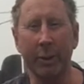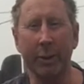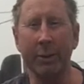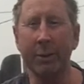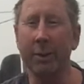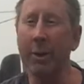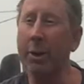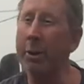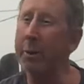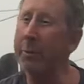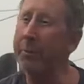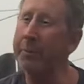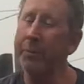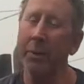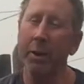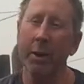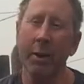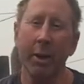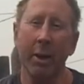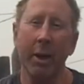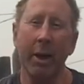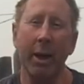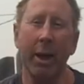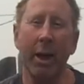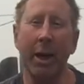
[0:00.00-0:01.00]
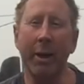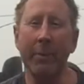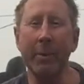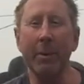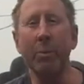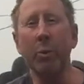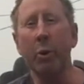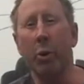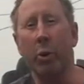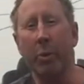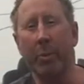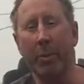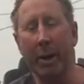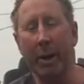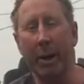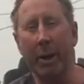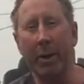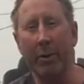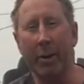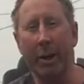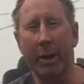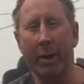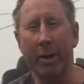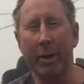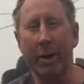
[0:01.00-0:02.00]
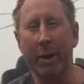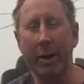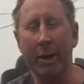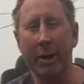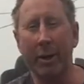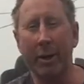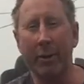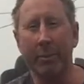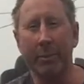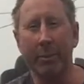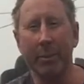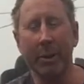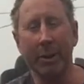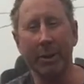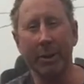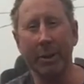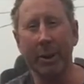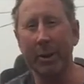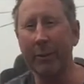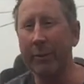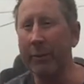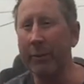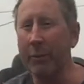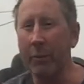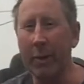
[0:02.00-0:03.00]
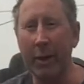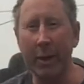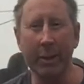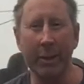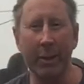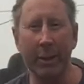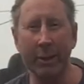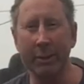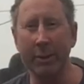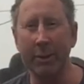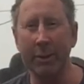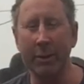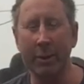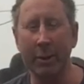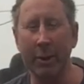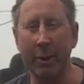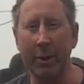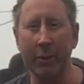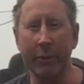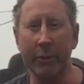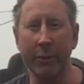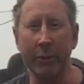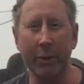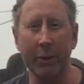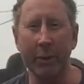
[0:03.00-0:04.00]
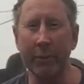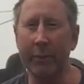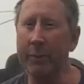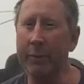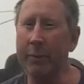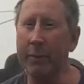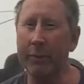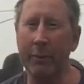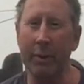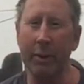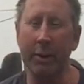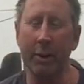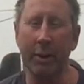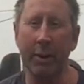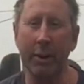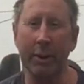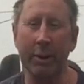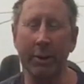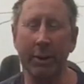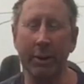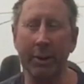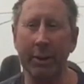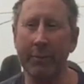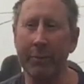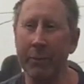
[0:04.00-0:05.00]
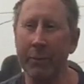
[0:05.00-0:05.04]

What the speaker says: So I'm in Morro Bay right now because I live right next to the ocean. I feel very lucky.